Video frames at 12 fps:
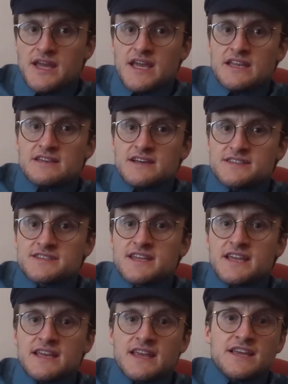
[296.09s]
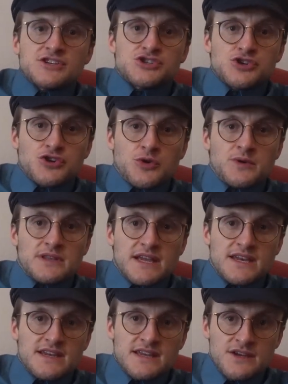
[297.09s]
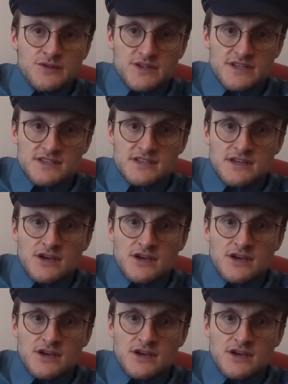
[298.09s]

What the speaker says: unless they get a sugar-related illness,